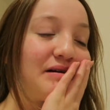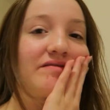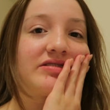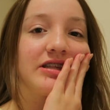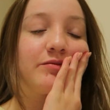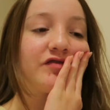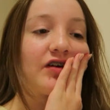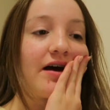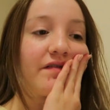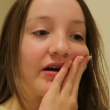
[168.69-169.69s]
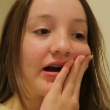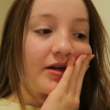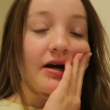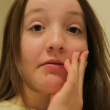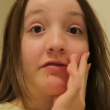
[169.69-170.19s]
I haven't seen them forever.
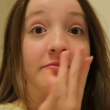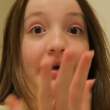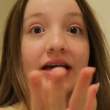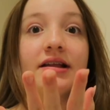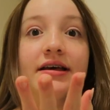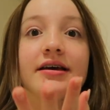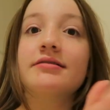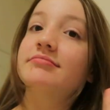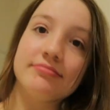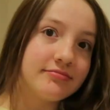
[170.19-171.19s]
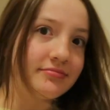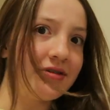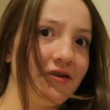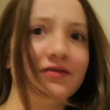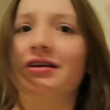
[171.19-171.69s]
They're coming from Italy.
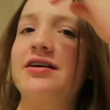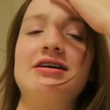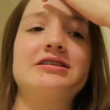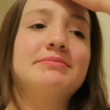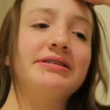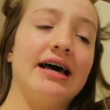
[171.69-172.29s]
How freaking awesome is